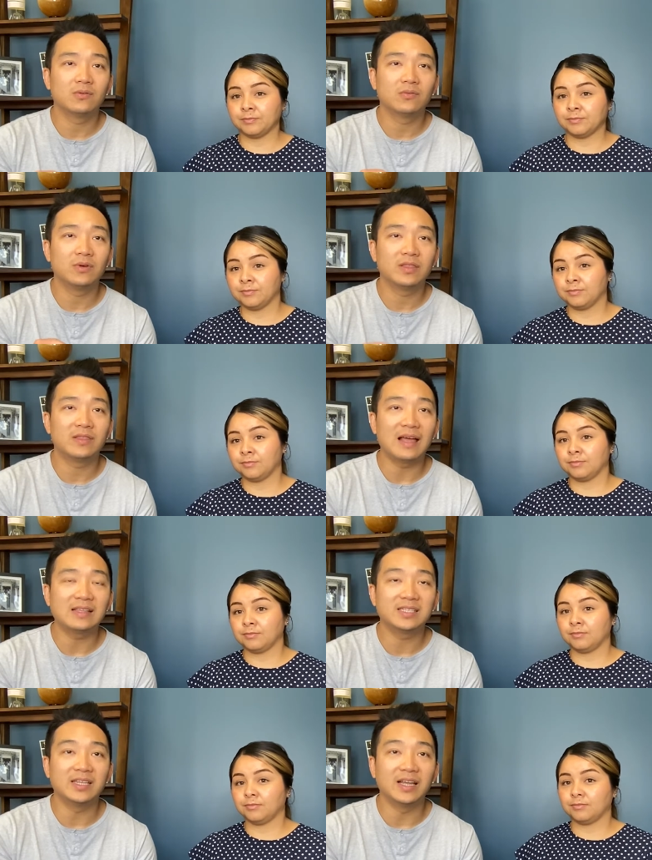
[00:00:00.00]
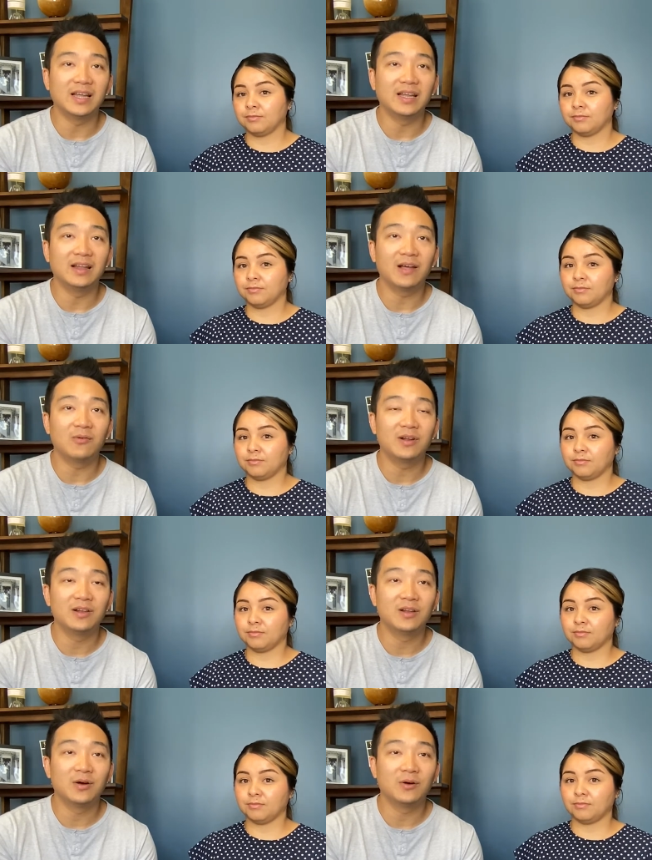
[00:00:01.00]
Speaker 1: with that said, I want
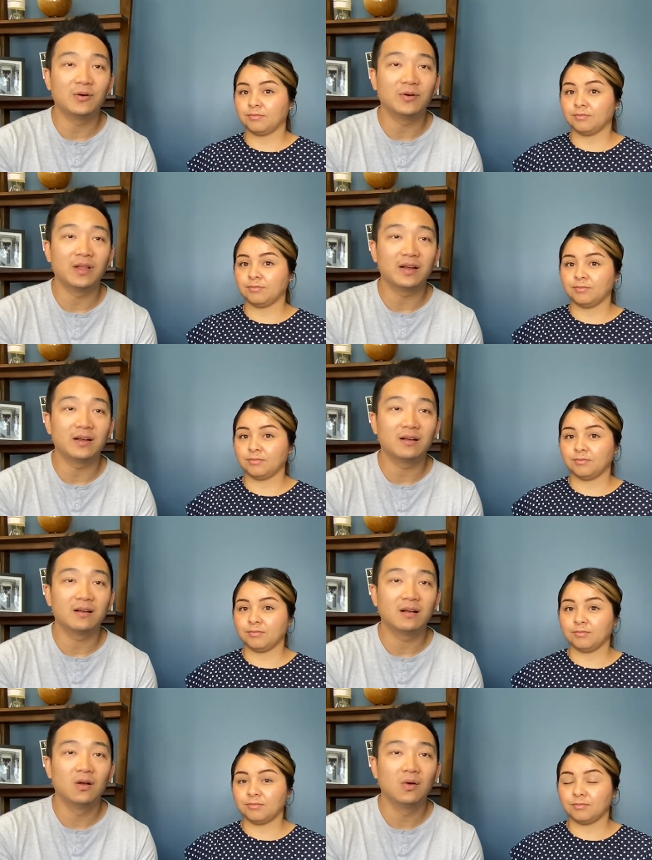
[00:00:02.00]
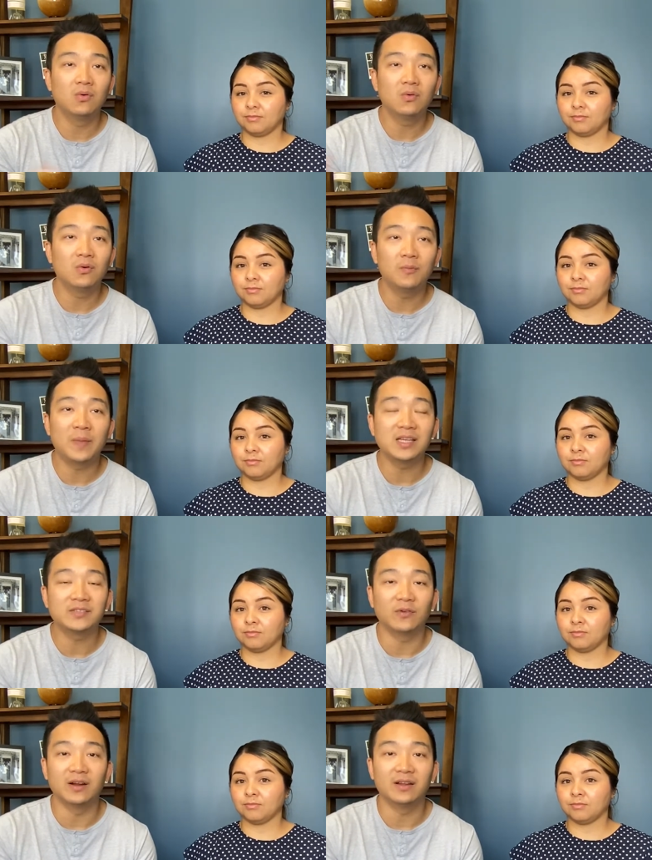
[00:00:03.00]
to know like who, who
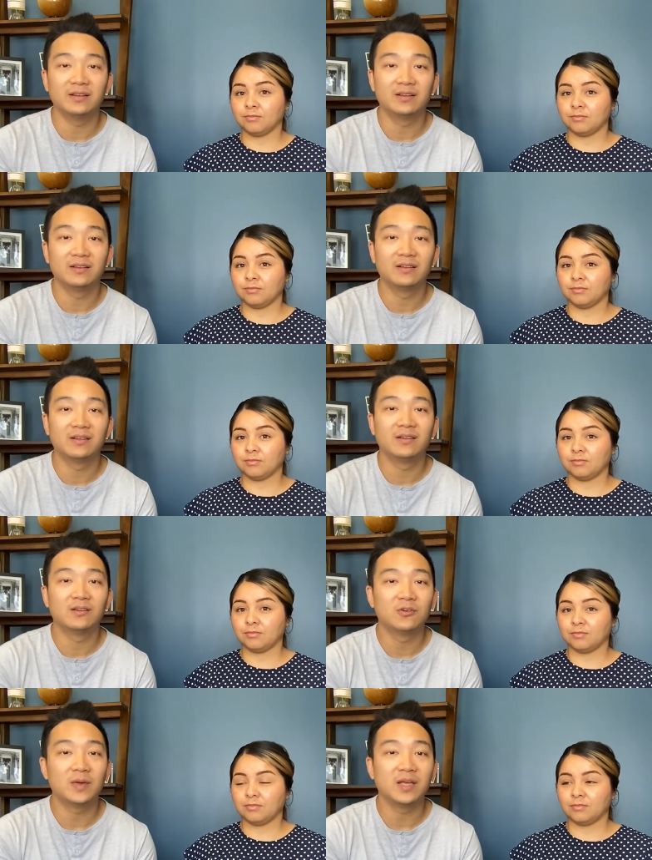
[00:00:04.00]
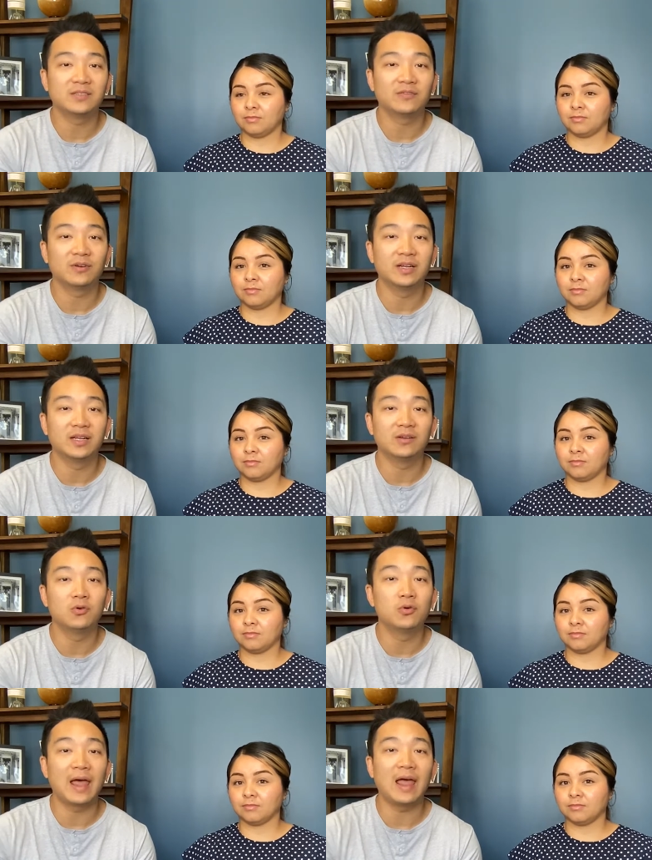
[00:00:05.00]
pays for it? Who pays for it?
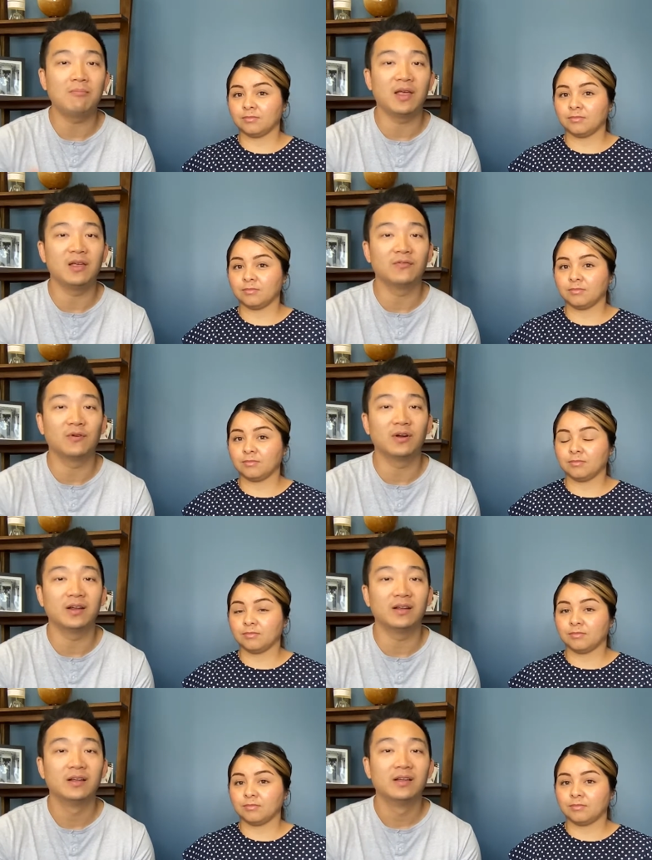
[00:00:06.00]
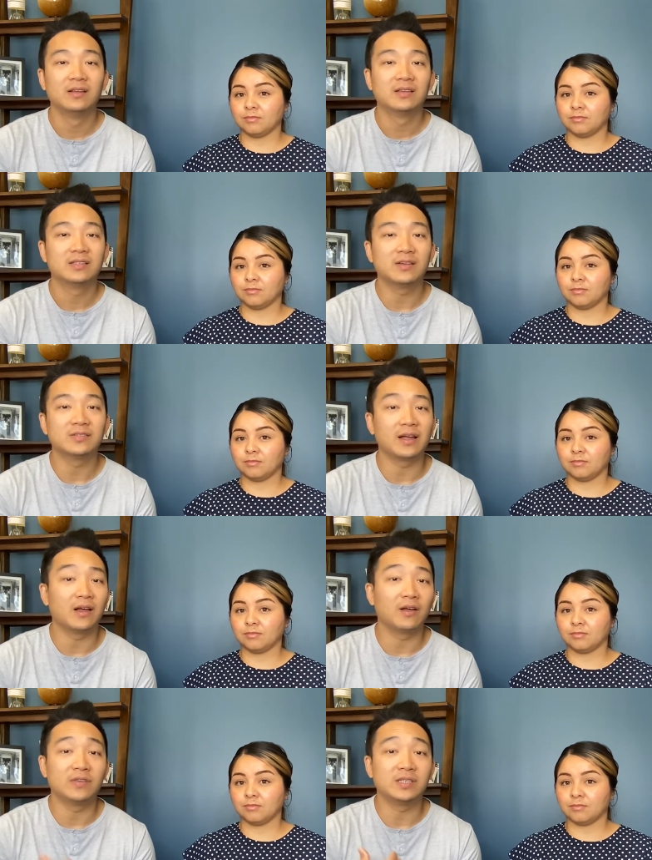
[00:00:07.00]
Who can pay for it? Sounds like
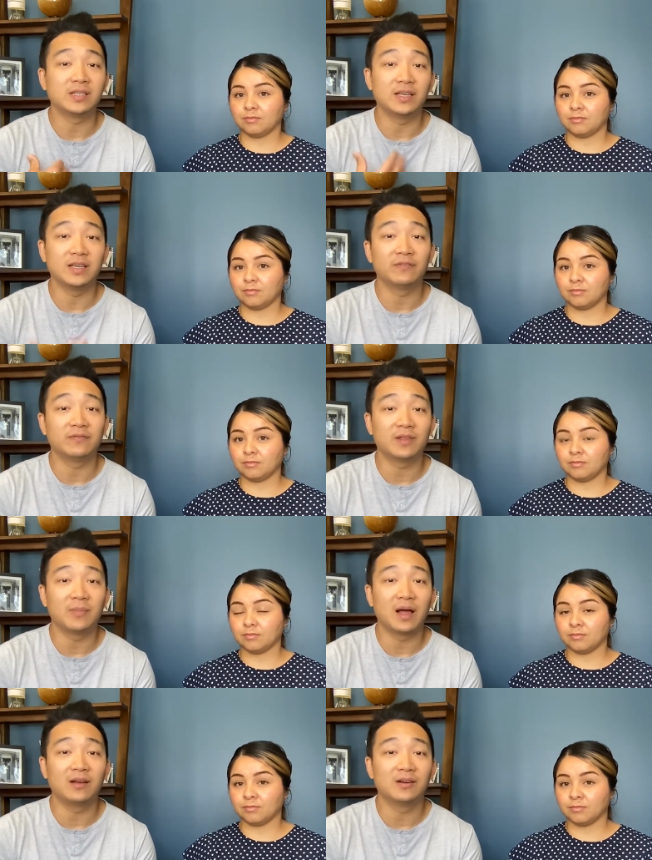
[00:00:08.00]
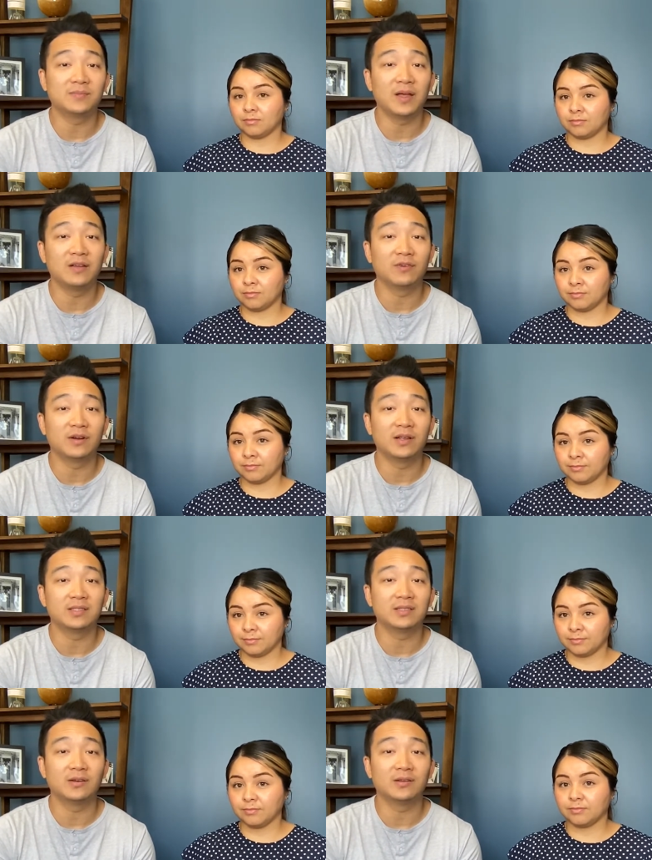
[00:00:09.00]
obviously if the buyer is paying for
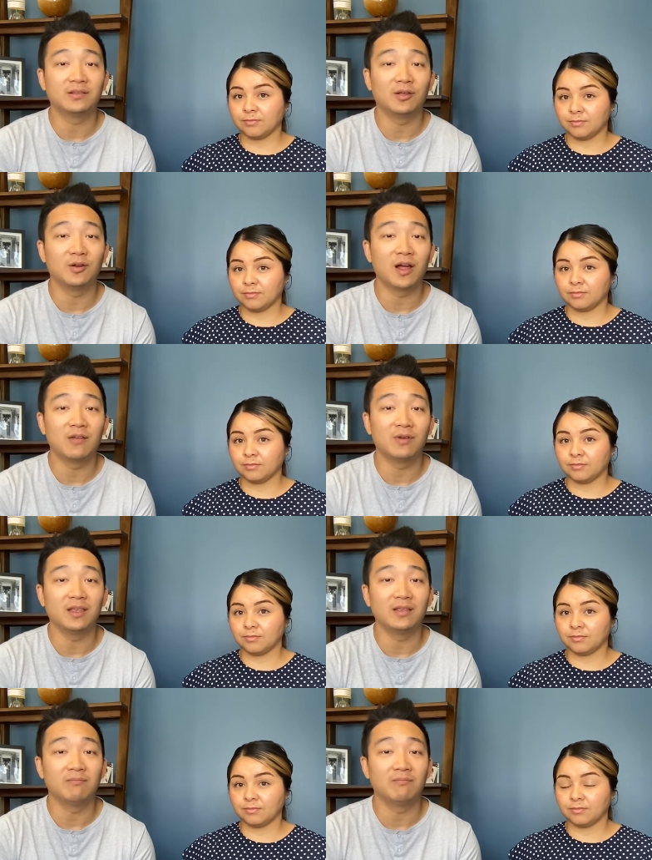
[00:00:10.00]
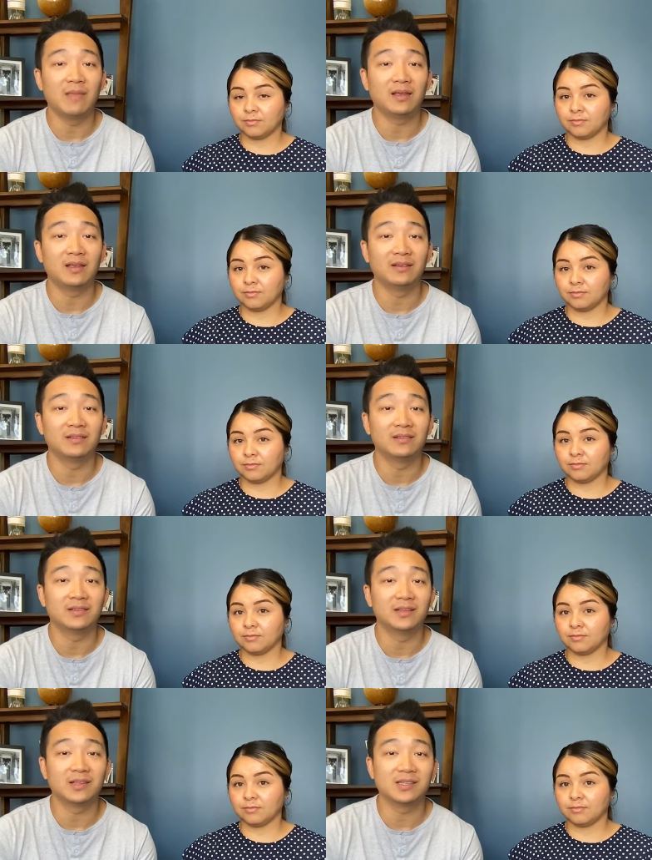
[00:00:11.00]
it, they're, they're not really making
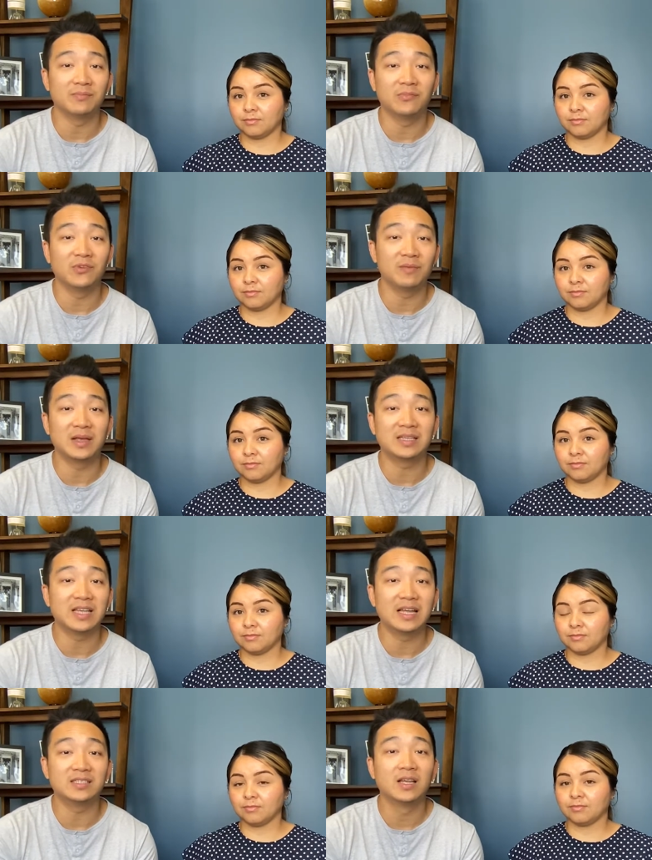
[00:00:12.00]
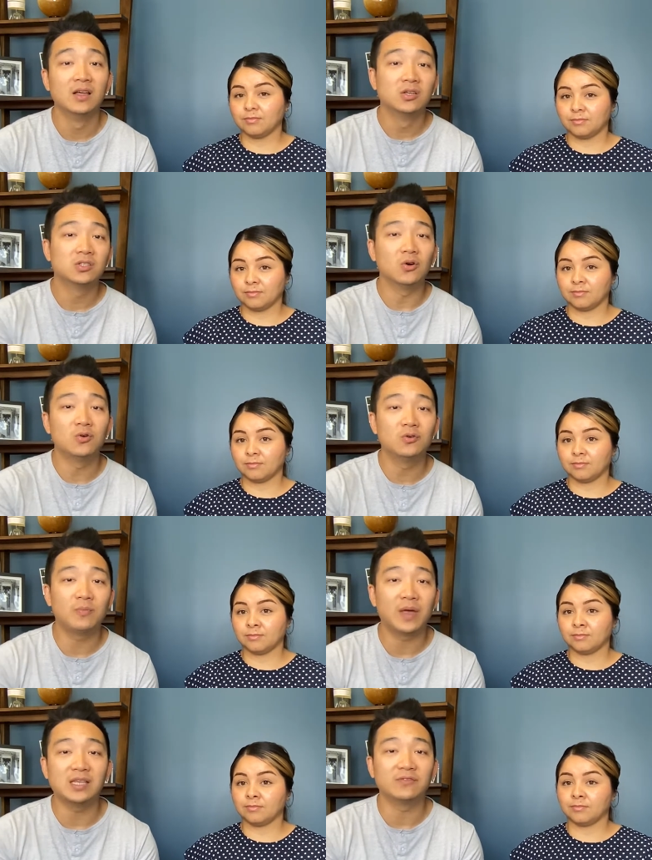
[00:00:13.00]
doesn't really make sense. So
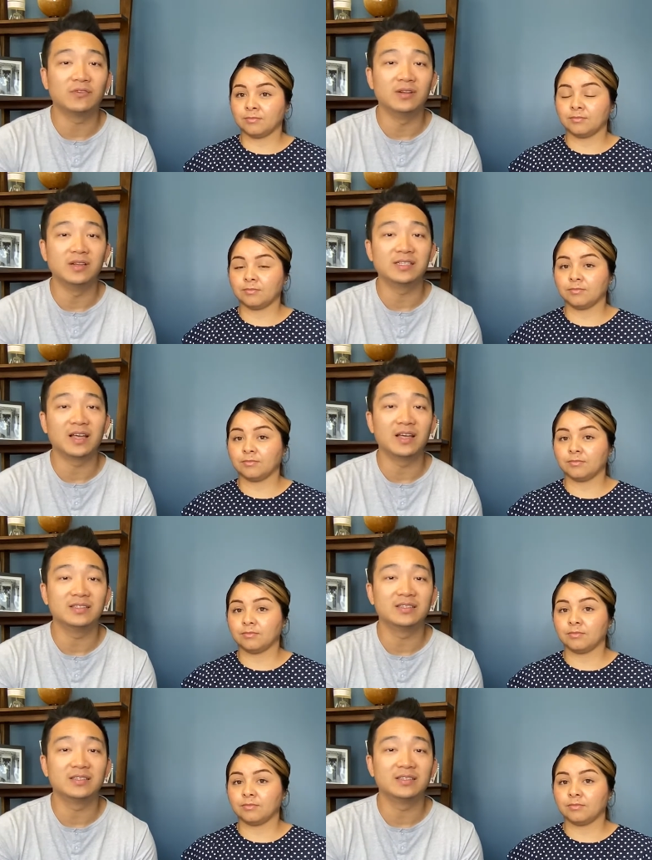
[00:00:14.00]
who pays for it in this case?